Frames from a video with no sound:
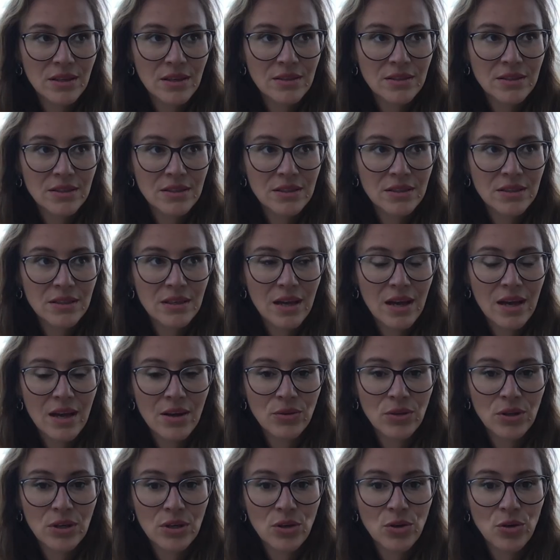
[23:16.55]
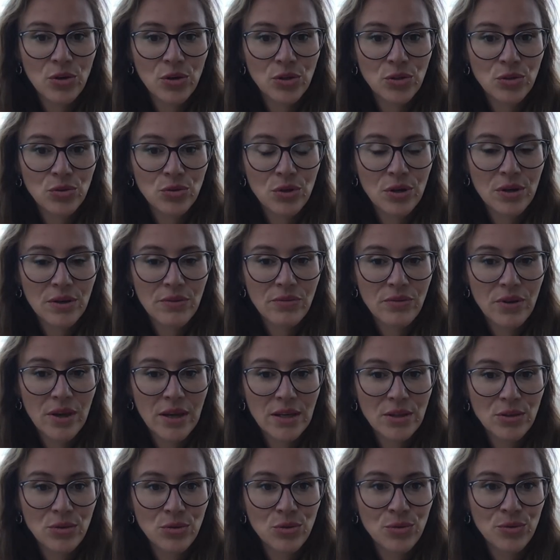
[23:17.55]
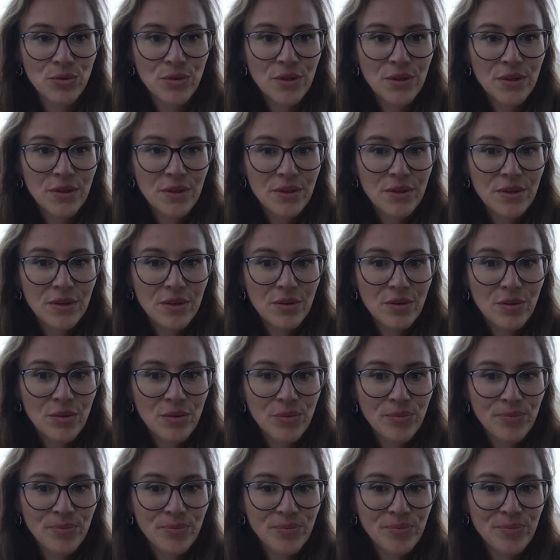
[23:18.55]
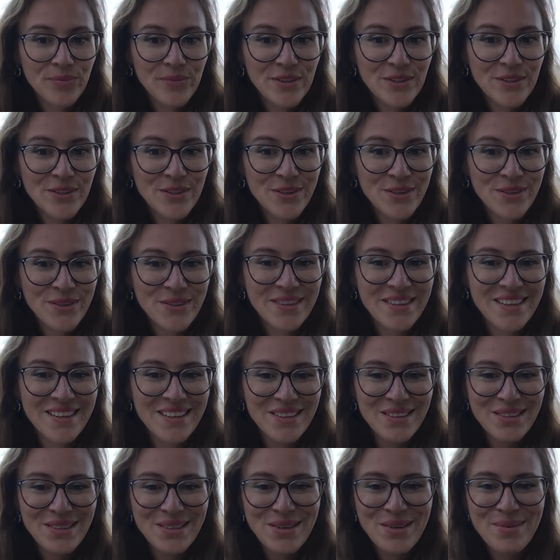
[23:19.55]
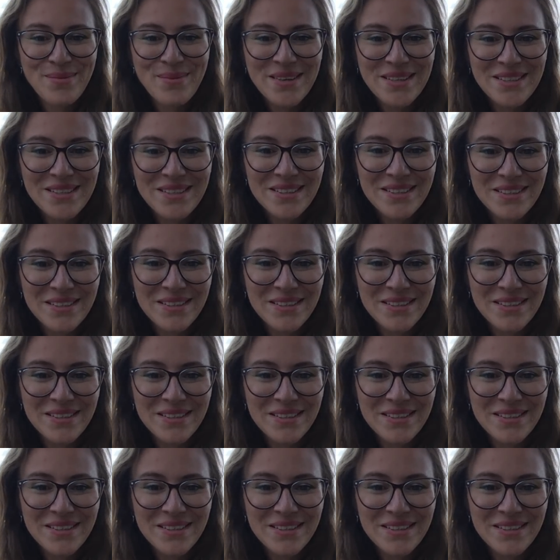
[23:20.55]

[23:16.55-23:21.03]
and see how they're going to affect you. So thank you so much.